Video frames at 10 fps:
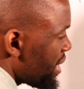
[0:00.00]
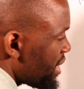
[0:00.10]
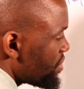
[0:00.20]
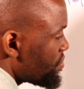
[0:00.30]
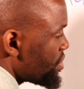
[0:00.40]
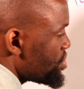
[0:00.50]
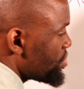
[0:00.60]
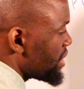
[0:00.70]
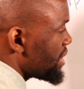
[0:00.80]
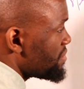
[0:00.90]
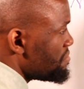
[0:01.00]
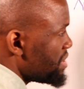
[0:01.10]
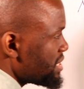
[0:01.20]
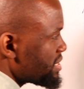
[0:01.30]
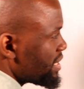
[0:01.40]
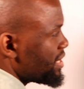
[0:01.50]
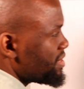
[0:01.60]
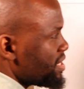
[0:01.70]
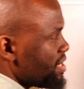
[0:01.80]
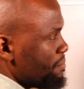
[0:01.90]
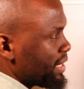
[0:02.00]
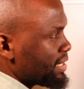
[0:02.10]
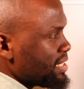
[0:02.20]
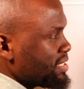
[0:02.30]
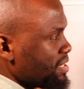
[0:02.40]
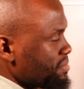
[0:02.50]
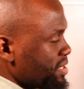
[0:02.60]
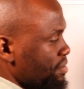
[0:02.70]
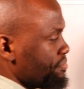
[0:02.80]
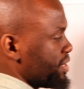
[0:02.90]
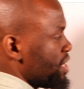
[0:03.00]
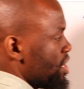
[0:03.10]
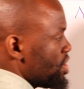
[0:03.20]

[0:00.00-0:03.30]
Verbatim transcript: way in which you can administer the magnesium sulfate.